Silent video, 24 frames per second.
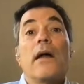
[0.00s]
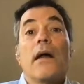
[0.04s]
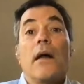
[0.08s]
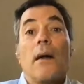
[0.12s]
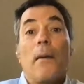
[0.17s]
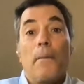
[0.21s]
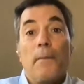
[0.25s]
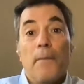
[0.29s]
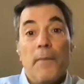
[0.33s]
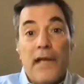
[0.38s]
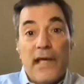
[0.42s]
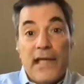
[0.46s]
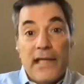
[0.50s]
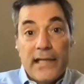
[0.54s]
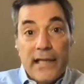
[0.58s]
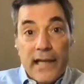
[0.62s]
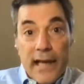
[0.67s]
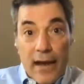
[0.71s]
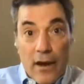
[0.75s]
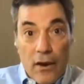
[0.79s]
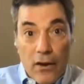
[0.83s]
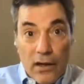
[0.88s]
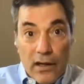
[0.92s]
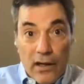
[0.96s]
meet
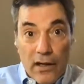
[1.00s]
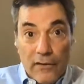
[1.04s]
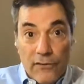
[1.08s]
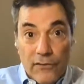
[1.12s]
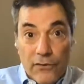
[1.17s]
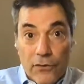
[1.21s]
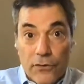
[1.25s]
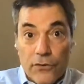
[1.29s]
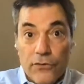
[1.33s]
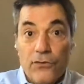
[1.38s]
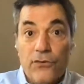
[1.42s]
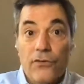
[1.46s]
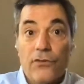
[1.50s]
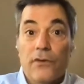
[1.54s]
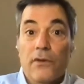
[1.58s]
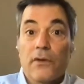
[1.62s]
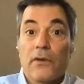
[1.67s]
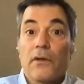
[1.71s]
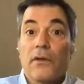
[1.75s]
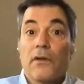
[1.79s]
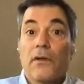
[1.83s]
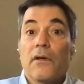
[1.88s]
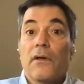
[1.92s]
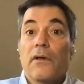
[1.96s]
caregivers,
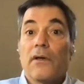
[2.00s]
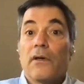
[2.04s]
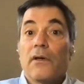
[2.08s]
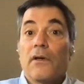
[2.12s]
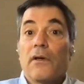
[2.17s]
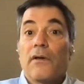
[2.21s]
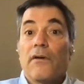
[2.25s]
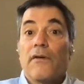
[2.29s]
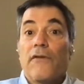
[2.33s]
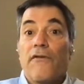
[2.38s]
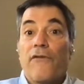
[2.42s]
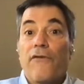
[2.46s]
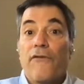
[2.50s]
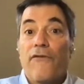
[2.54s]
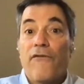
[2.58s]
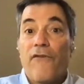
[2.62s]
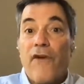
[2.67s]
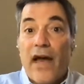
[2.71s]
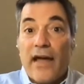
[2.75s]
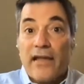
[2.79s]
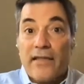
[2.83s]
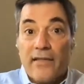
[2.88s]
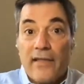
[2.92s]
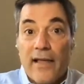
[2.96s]

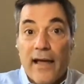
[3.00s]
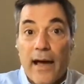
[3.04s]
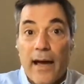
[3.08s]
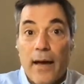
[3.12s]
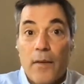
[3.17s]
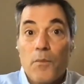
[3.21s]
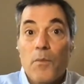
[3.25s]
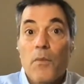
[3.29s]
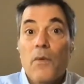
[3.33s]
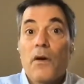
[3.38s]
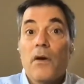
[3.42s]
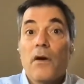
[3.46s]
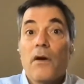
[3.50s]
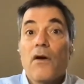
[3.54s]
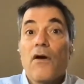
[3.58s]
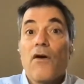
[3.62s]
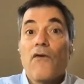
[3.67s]
vet them,